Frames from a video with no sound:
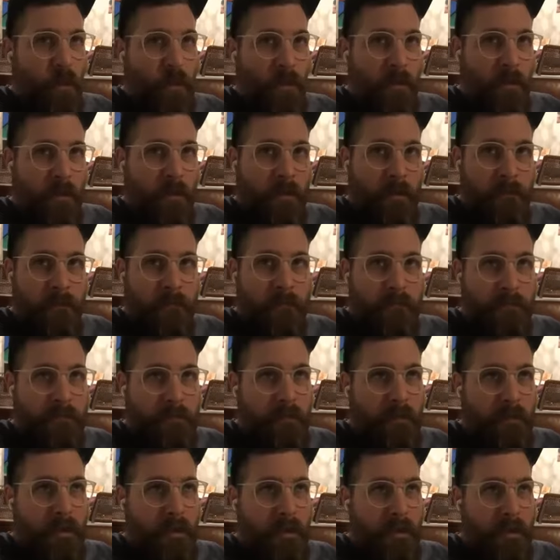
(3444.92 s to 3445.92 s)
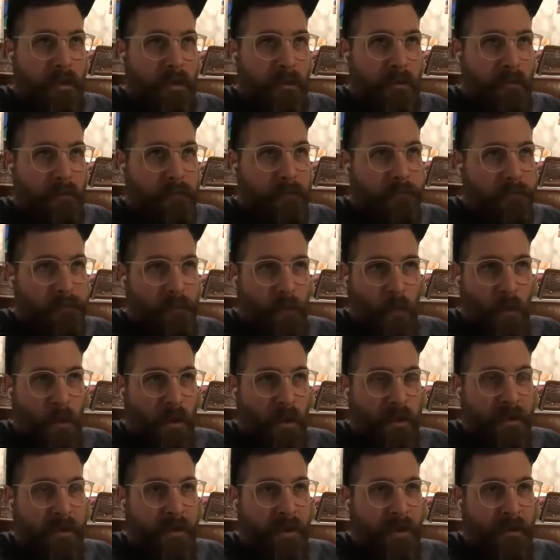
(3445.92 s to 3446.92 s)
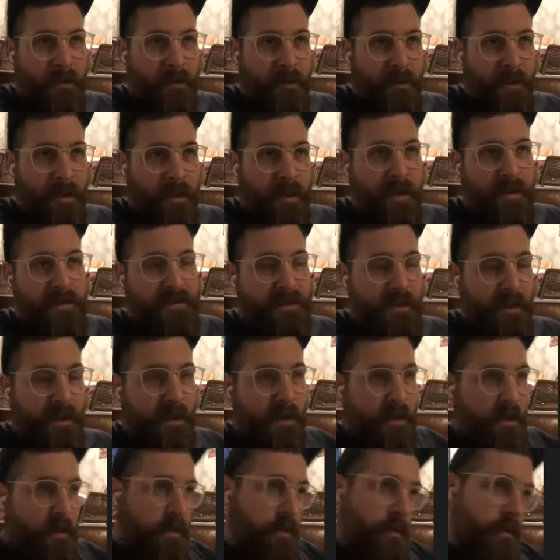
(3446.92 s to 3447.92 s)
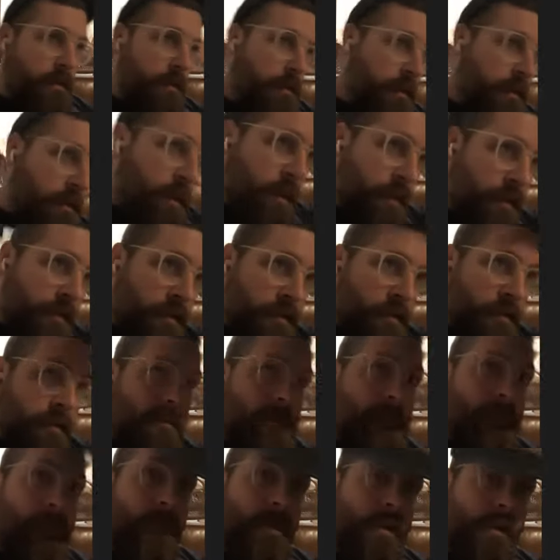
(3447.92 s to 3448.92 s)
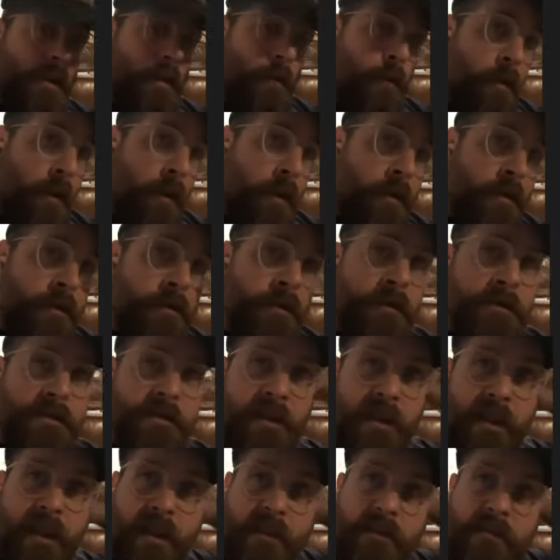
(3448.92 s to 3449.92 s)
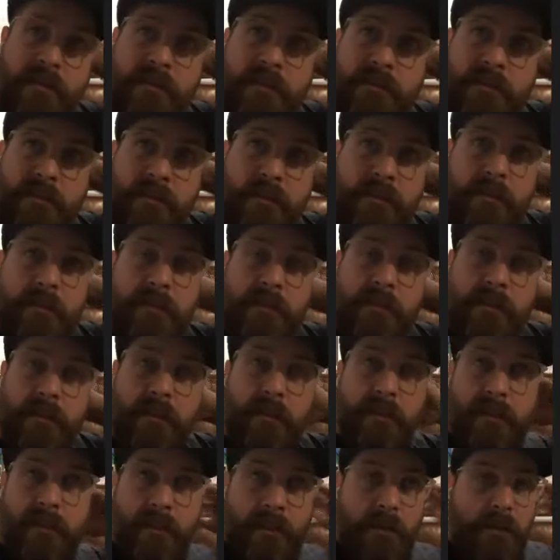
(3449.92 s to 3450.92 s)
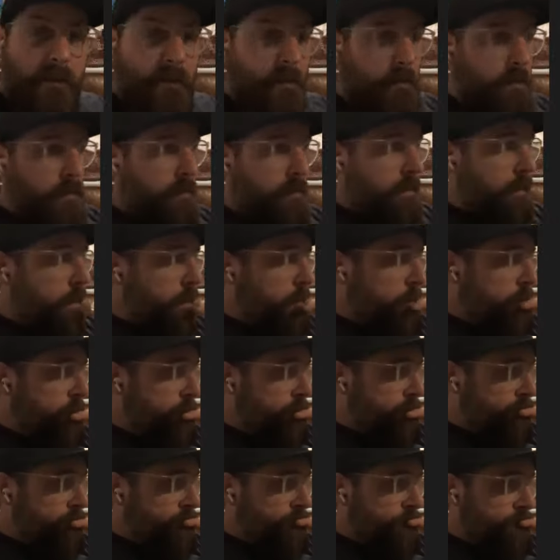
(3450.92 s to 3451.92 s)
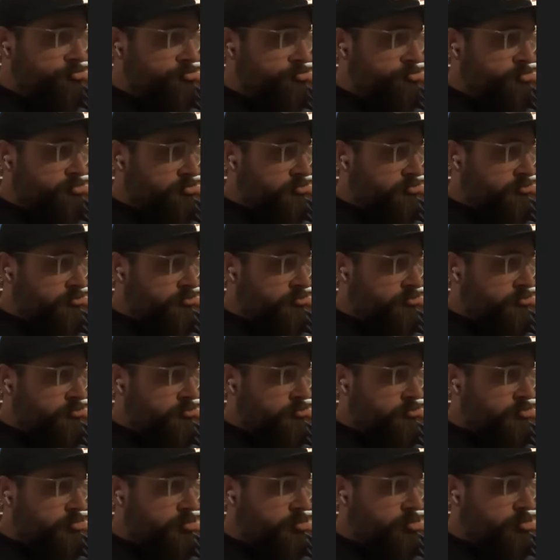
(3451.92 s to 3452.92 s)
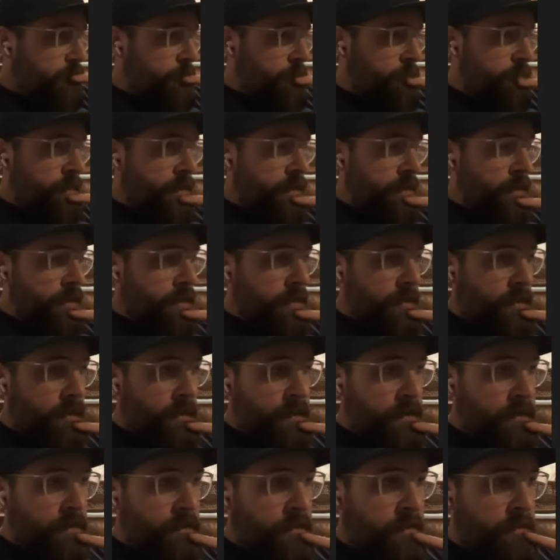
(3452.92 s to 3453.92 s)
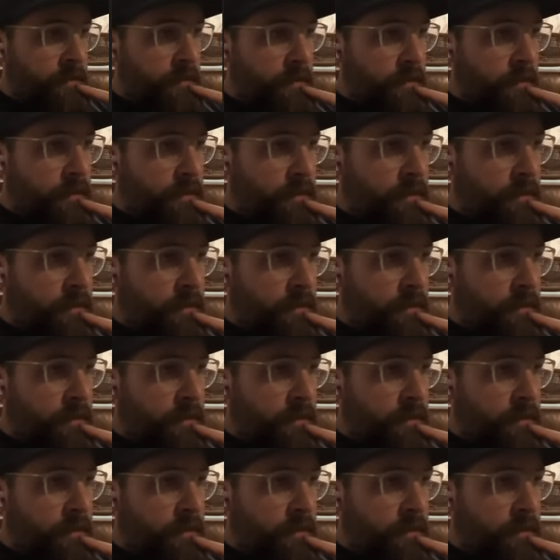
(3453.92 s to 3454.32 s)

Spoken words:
wore them, and it worked out. And like I said, I did really well in those classes, um, but I didn't